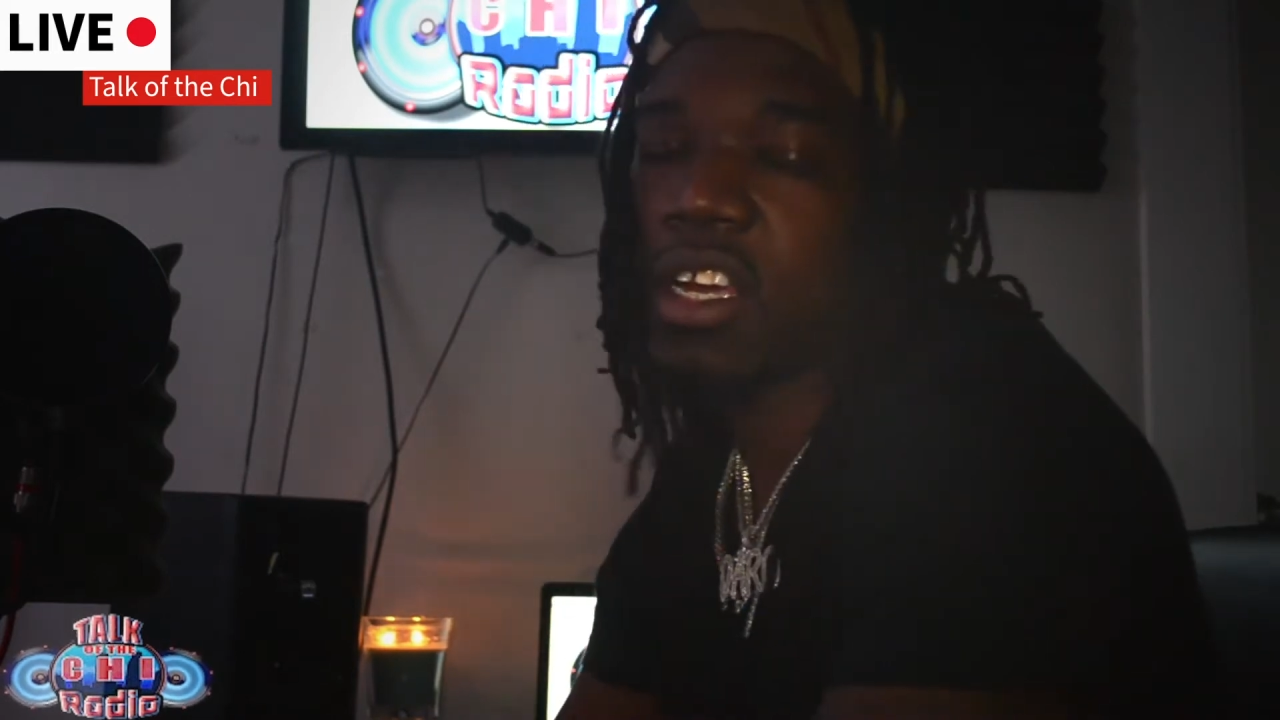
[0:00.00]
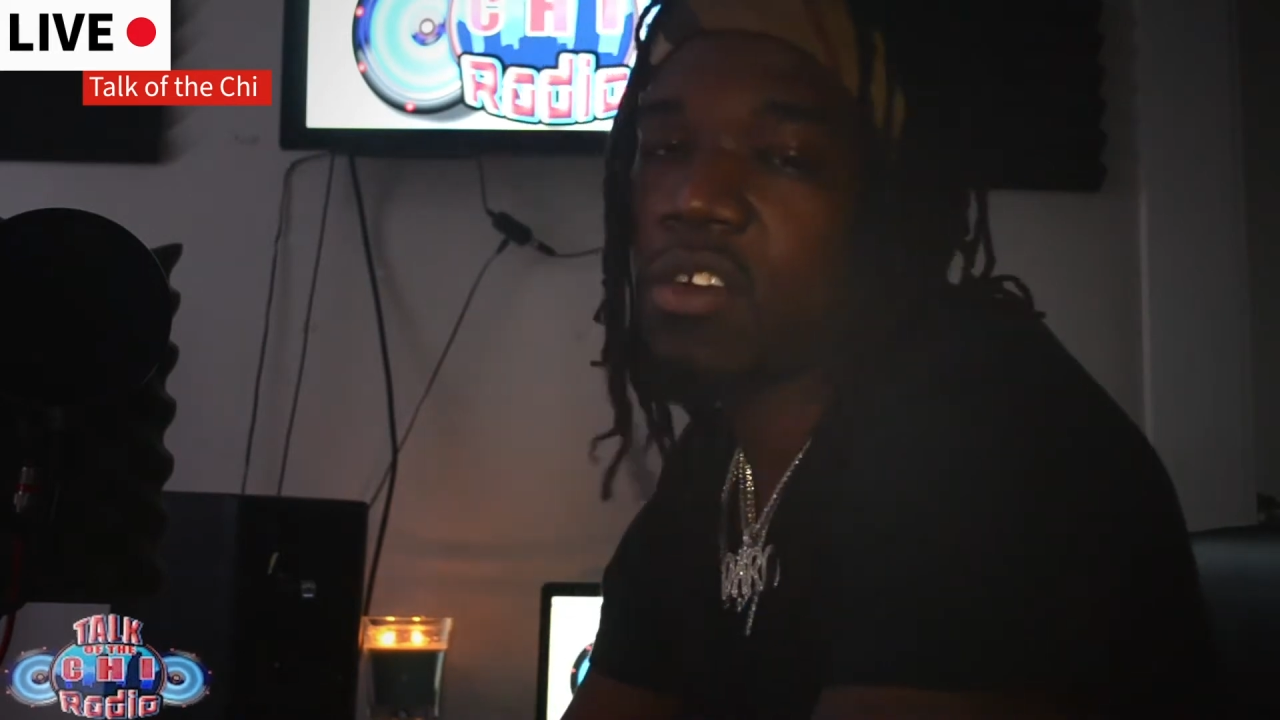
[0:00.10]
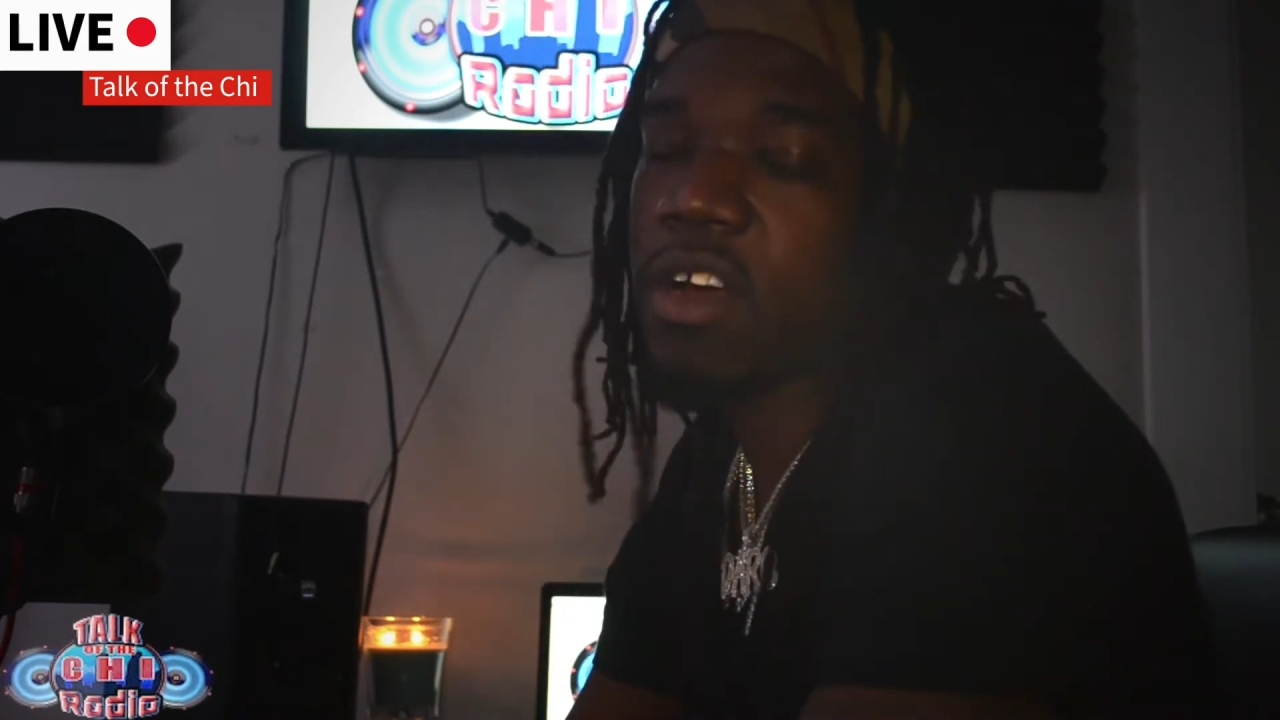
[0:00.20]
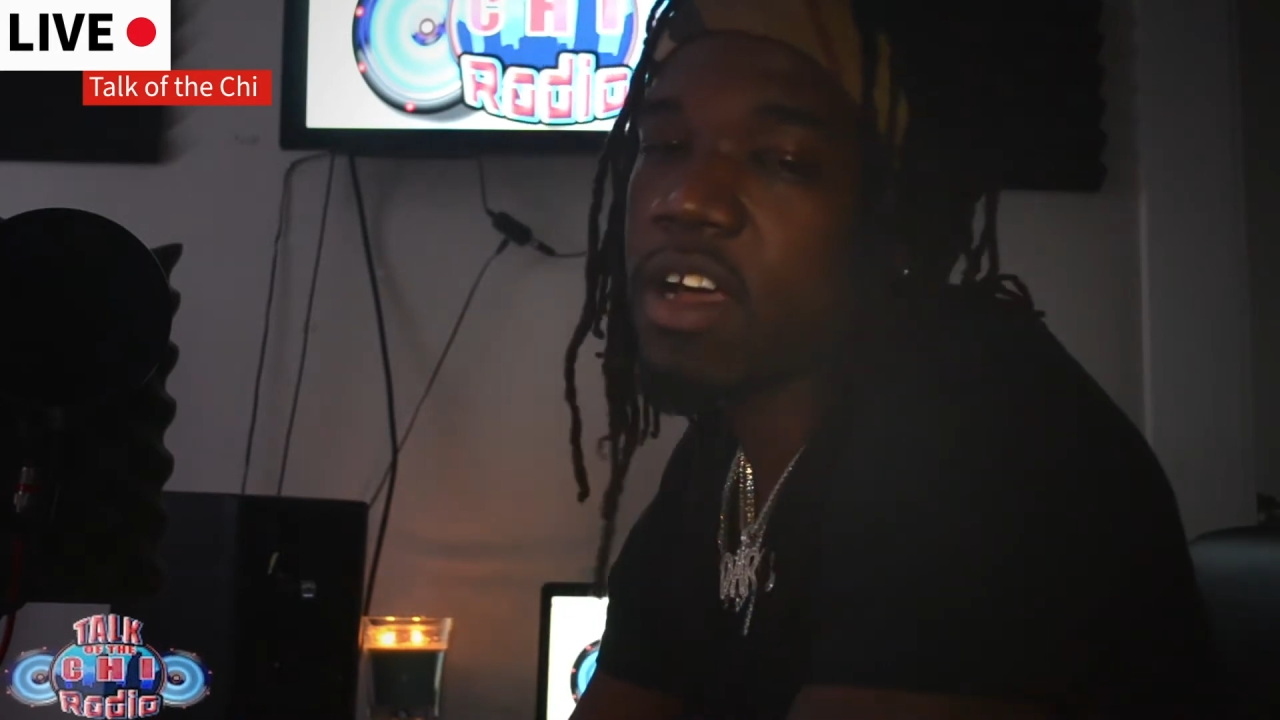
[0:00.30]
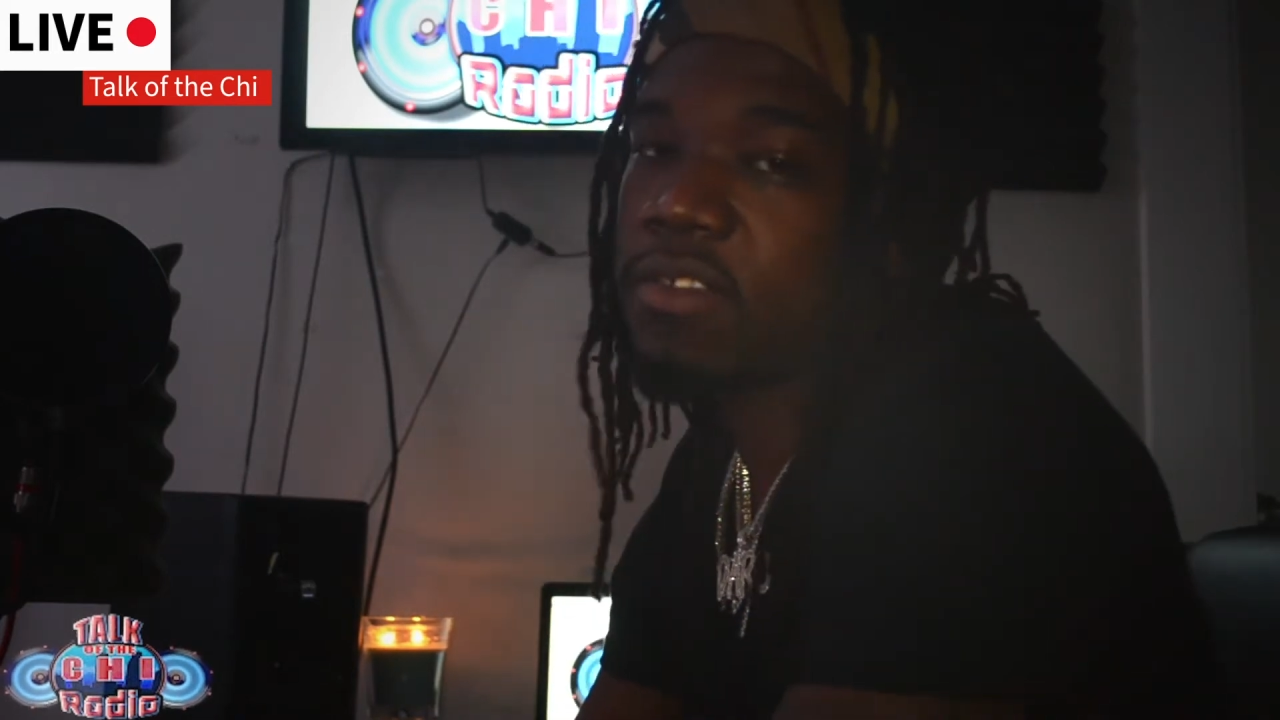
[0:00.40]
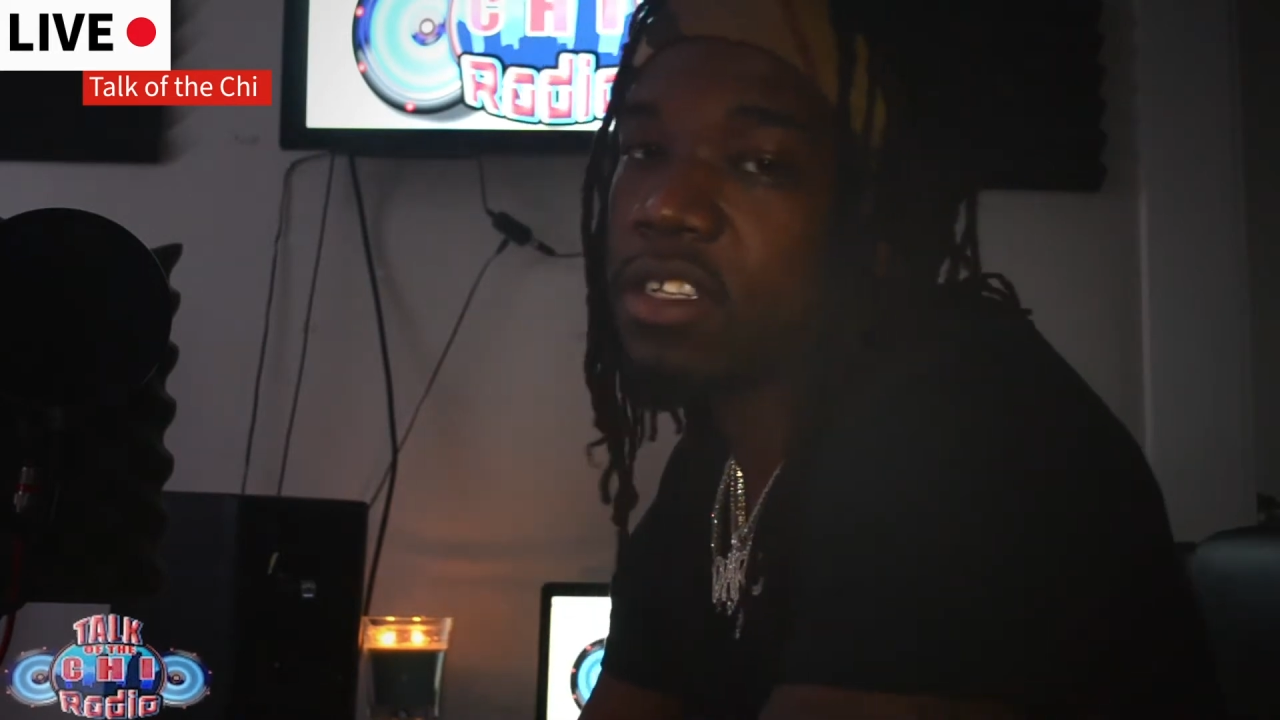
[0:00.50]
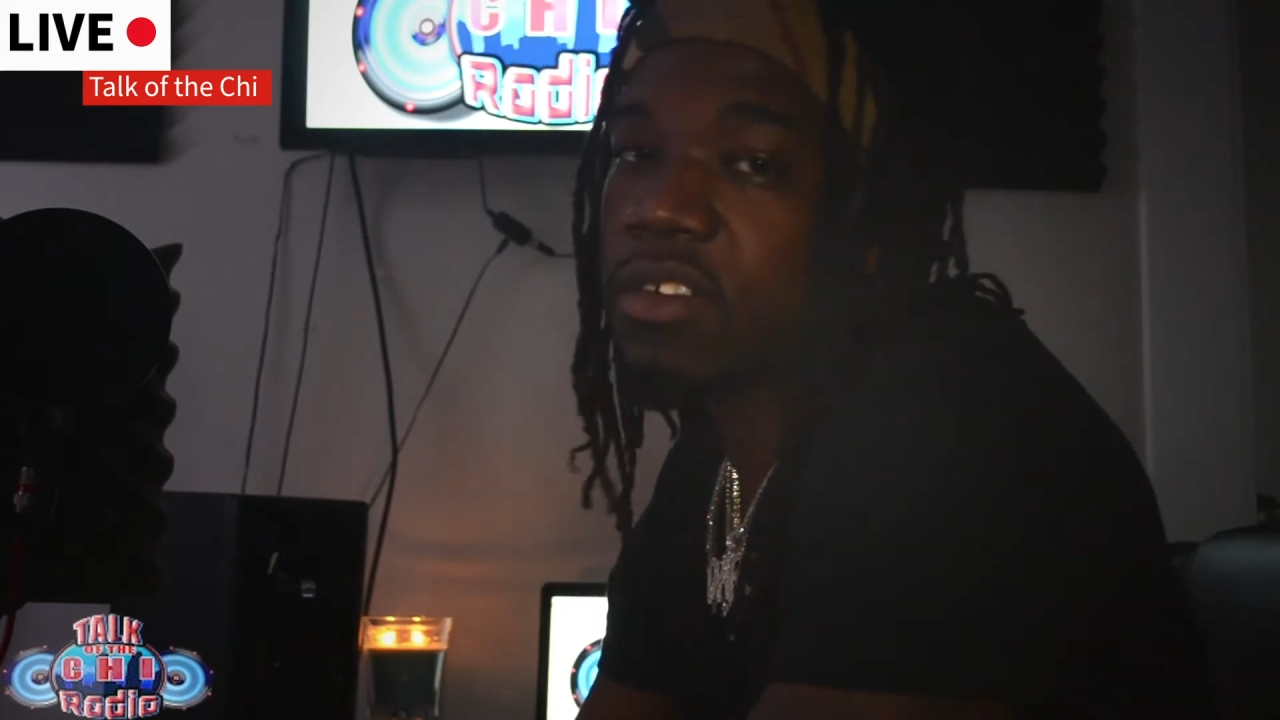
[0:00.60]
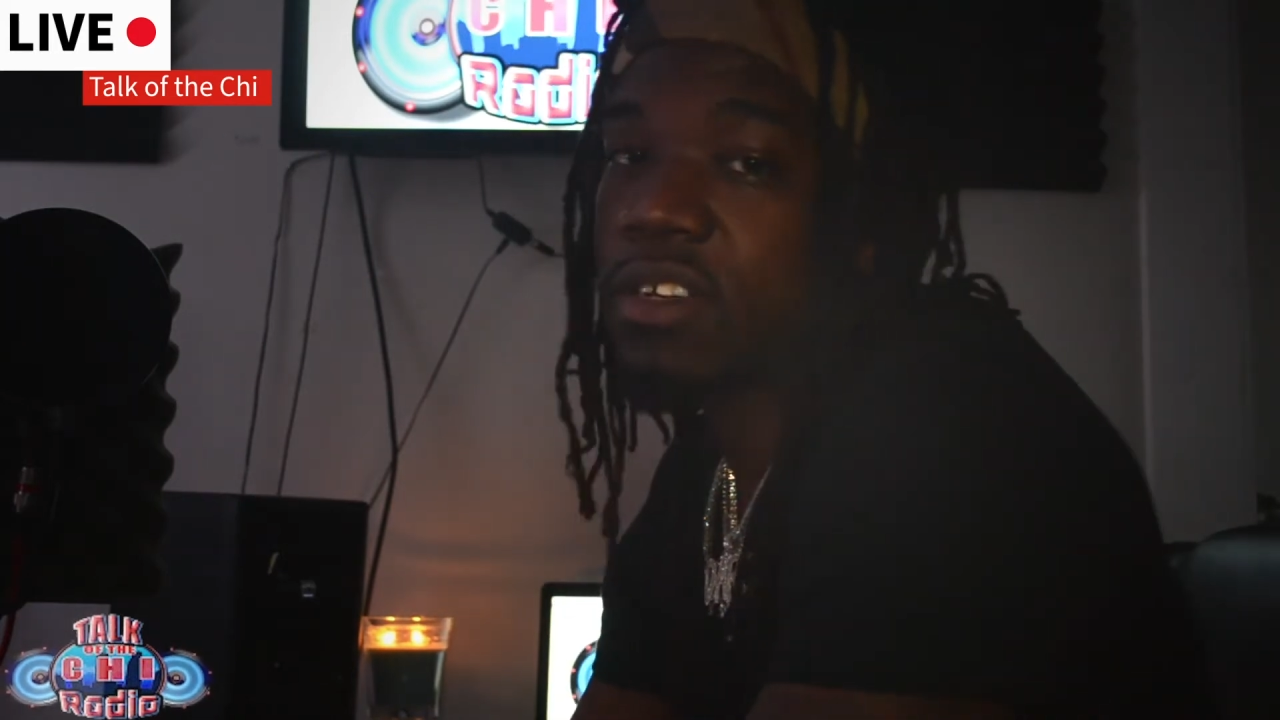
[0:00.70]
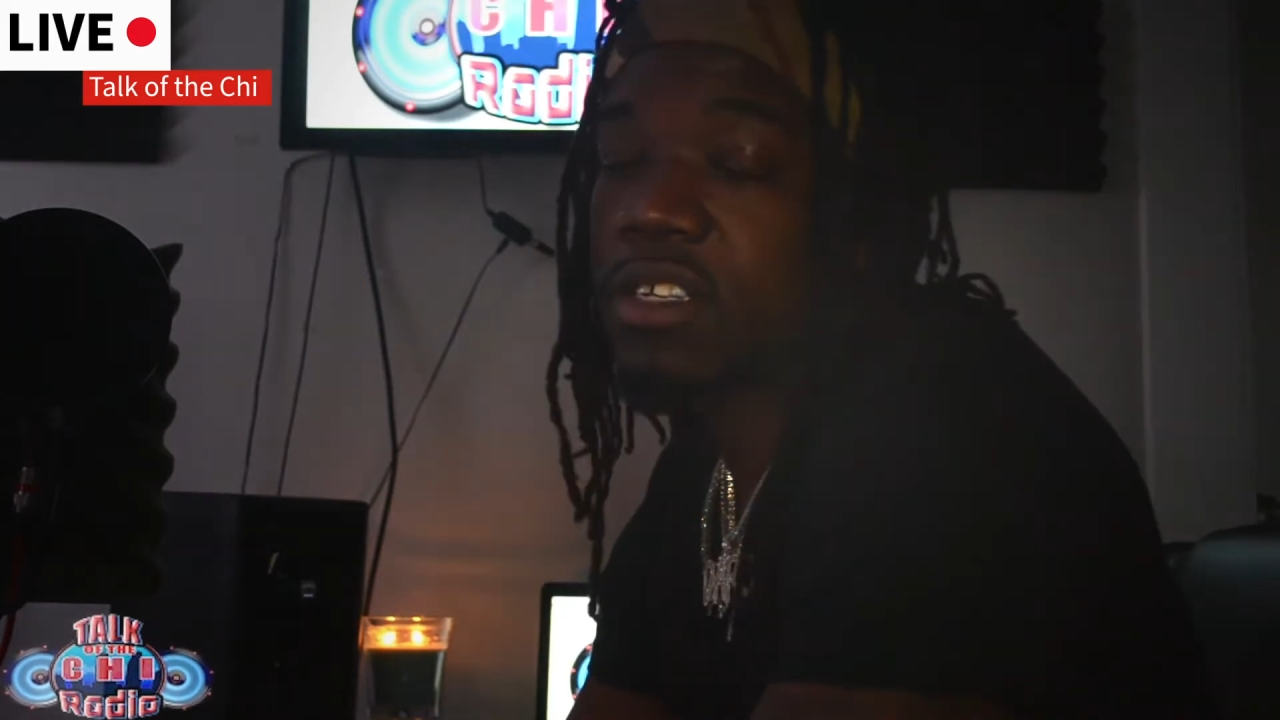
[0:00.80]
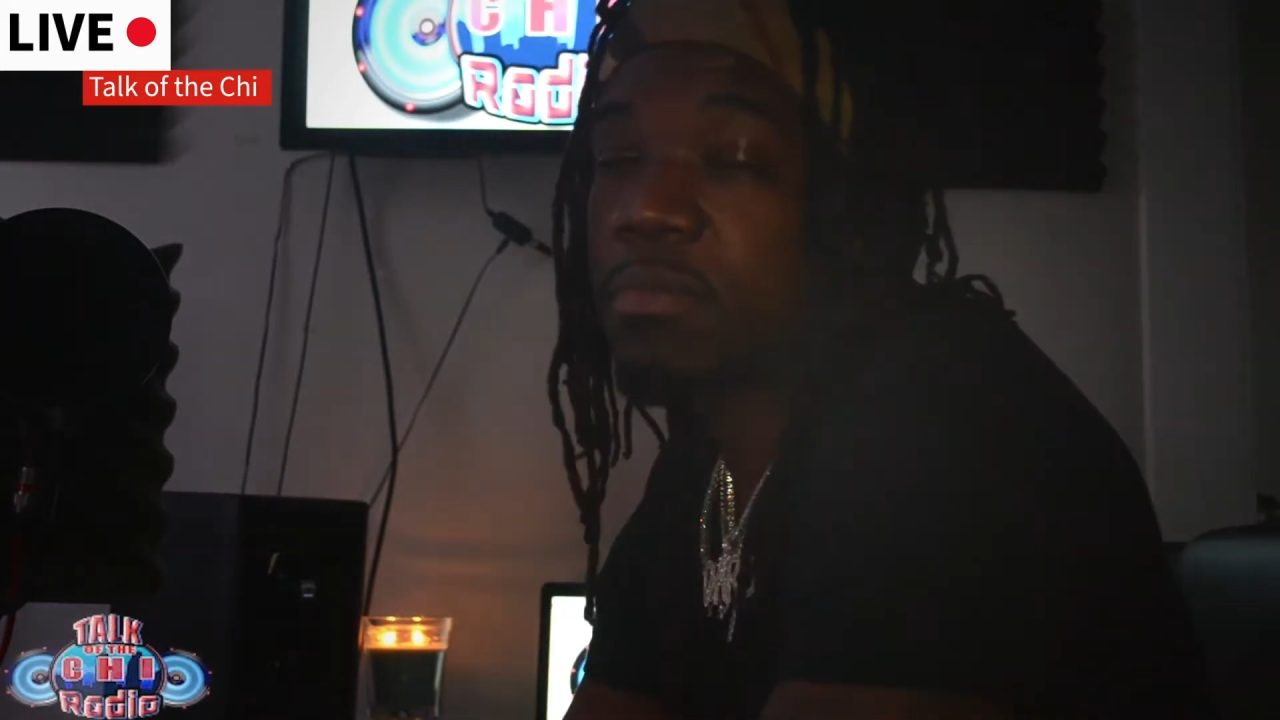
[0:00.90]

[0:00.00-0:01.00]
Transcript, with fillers: the craft serious.